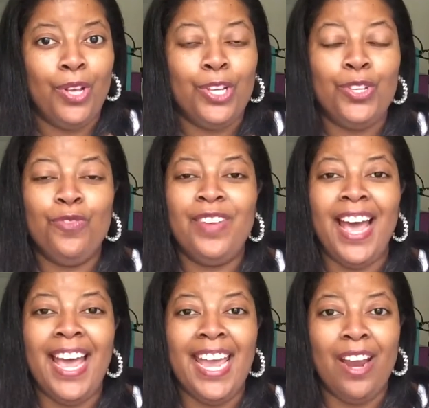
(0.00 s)
You've
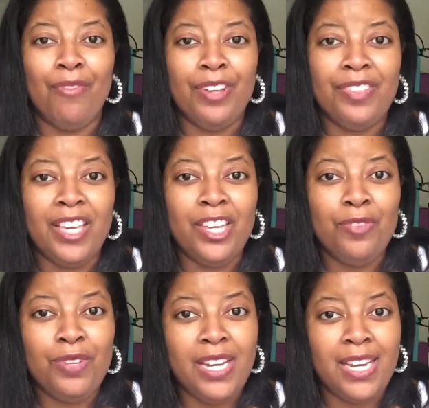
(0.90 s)
got everything
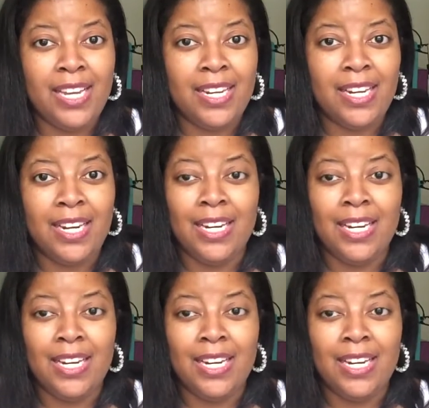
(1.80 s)
you need.